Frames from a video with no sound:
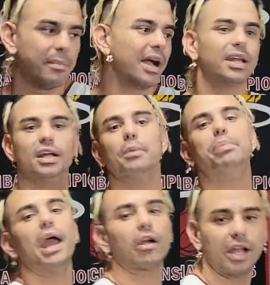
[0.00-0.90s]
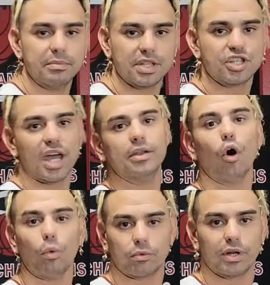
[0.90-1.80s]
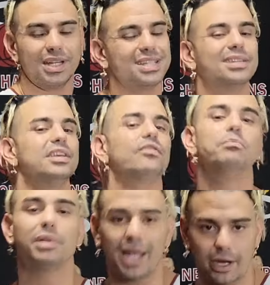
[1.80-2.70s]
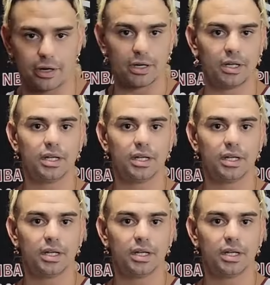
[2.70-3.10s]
I'm not gonna compare him to Chet Holmgren. He's a different player.